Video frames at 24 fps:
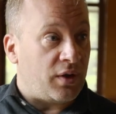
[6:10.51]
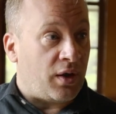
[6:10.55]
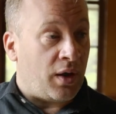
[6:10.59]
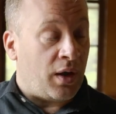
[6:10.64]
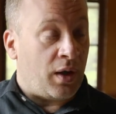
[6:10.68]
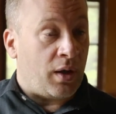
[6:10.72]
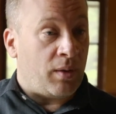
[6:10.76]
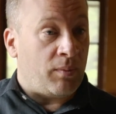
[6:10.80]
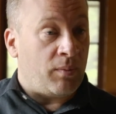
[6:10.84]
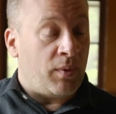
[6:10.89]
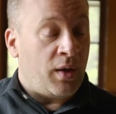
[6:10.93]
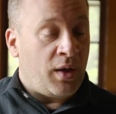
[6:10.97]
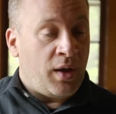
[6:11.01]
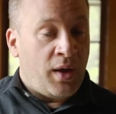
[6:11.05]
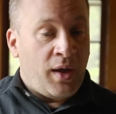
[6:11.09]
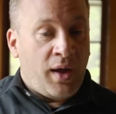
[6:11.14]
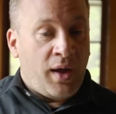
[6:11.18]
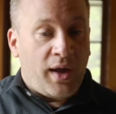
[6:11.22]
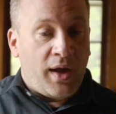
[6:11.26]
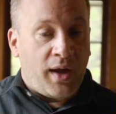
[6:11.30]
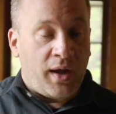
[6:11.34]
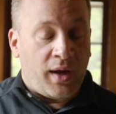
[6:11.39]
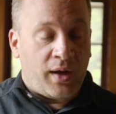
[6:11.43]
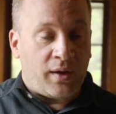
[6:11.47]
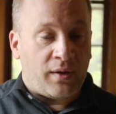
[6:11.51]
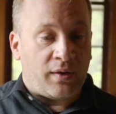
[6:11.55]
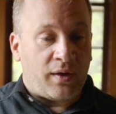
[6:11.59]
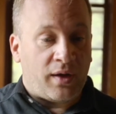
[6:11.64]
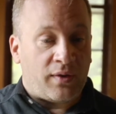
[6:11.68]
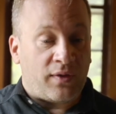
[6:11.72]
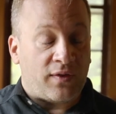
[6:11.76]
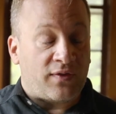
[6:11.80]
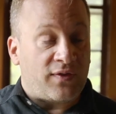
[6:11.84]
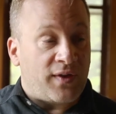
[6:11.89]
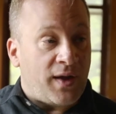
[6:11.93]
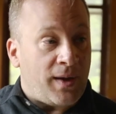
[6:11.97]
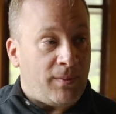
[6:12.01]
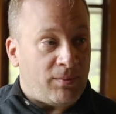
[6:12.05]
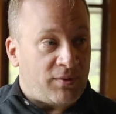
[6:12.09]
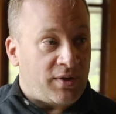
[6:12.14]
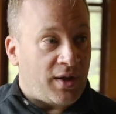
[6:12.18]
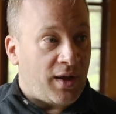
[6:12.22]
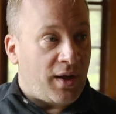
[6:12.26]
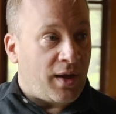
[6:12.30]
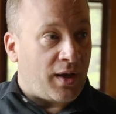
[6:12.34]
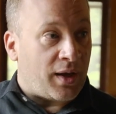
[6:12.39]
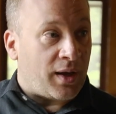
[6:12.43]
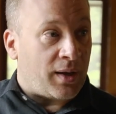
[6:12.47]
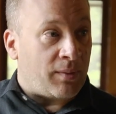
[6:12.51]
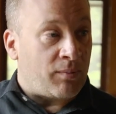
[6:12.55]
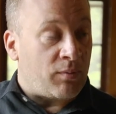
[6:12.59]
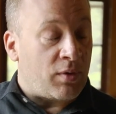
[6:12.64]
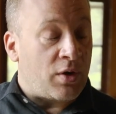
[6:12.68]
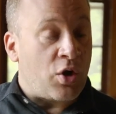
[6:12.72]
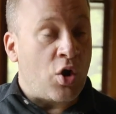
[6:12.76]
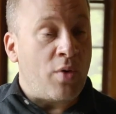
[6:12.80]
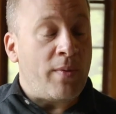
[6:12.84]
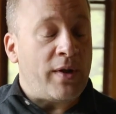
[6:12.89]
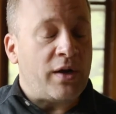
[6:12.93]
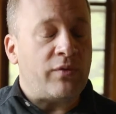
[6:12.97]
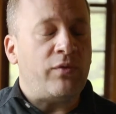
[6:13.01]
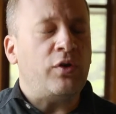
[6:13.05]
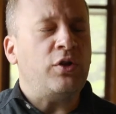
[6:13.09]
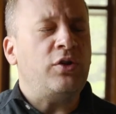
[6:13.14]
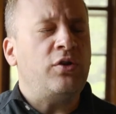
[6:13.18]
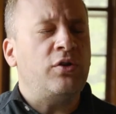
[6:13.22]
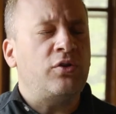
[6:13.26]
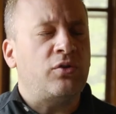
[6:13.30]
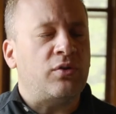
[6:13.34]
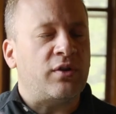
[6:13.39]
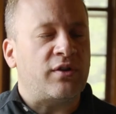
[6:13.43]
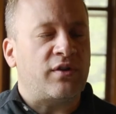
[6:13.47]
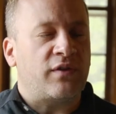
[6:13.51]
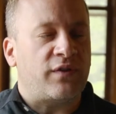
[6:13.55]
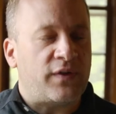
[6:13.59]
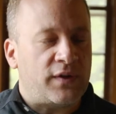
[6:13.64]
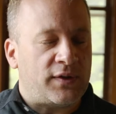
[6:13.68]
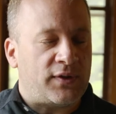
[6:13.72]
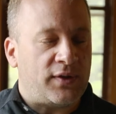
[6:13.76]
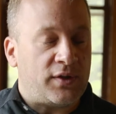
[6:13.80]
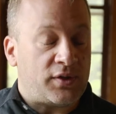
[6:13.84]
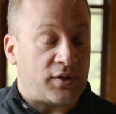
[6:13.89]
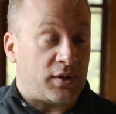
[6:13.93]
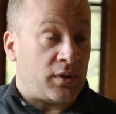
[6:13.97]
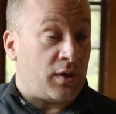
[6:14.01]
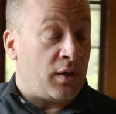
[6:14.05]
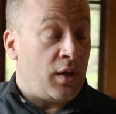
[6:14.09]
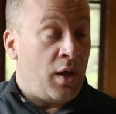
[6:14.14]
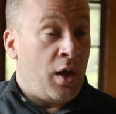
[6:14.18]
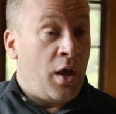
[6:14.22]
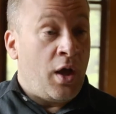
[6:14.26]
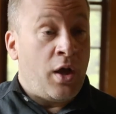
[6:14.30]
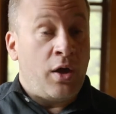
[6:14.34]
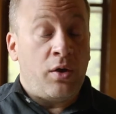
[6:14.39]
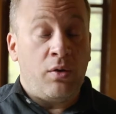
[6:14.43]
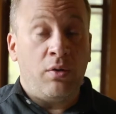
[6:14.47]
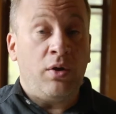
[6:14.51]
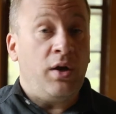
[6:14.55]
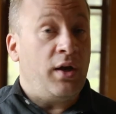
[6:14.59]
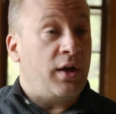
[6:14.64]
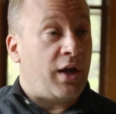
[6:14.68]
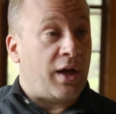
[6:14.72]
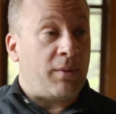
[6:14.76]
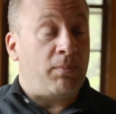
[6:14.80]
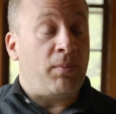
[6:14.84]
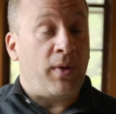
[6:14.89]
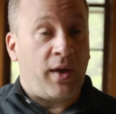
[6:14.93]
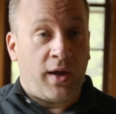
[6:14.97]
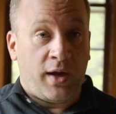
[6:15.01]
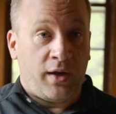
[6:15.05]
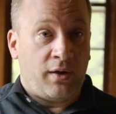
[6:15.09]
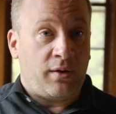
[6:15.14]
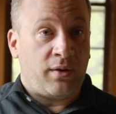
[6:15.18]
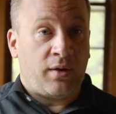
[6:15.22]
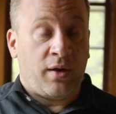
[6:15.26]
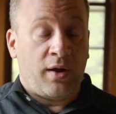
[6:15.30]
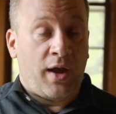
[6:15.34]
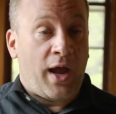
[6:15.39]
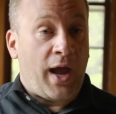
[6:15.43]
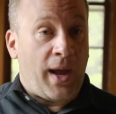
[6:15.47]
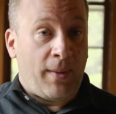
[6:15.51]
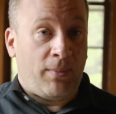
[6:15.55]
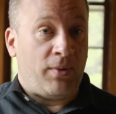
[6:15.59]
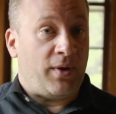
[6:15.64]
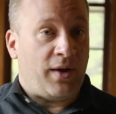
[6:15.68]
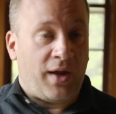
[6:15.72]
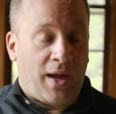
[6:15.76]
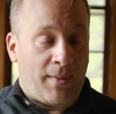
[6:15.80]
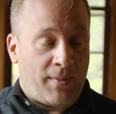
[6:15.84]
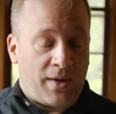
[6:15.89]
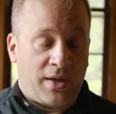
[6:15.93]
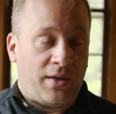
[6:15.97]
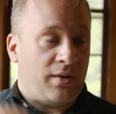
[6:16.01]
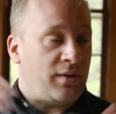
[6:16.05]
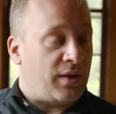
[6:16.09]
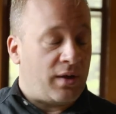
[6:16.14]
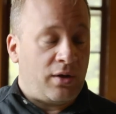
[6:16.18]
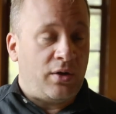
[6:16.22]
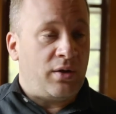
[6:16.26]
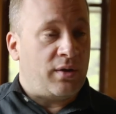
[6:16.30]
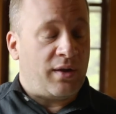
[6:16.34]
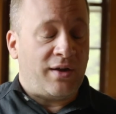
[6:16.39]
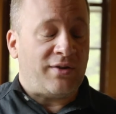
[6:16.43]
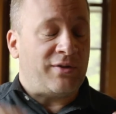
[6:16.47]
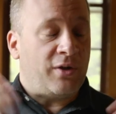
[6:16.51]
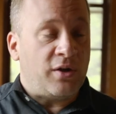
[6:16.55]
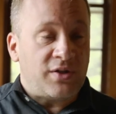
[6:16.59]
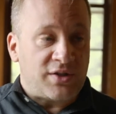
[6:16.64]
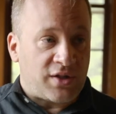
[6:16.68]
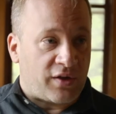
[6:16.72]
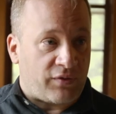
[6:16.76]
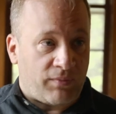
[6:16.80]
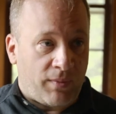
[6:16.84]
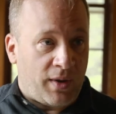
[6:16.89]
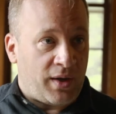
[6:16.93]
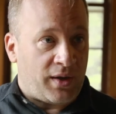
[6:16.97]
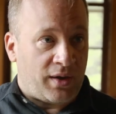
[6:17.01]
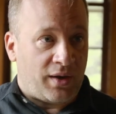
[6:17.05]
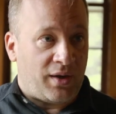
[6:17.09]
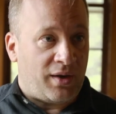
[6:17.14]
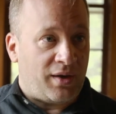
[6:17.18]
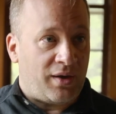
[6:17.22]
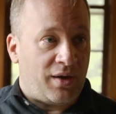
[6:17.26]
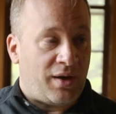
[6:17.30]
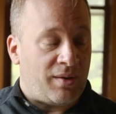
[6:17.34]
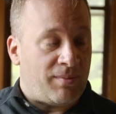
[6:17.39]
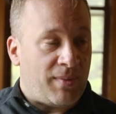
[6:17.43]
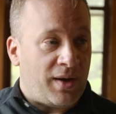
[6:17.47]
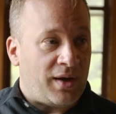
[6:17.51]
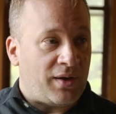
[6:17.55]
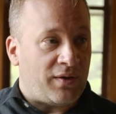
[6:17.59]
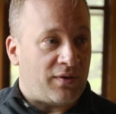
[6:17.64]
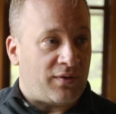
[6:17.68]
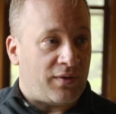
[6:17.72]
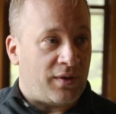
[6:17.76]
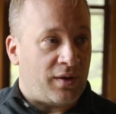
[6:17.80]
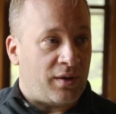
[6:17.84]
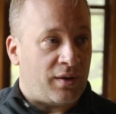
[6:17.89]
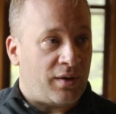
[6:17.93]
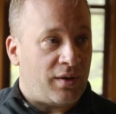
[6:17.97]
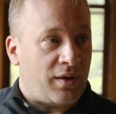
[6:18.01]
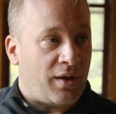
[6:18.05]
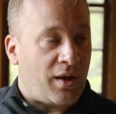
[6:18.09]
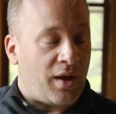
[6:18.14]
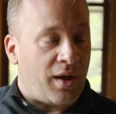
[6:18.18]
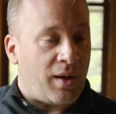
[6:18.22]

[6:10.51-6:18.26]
Um, and at the same time, no matter what you do as a physician, you're going to get paid happily. I mean, there's lots of money in, in mm-hmm. medicine.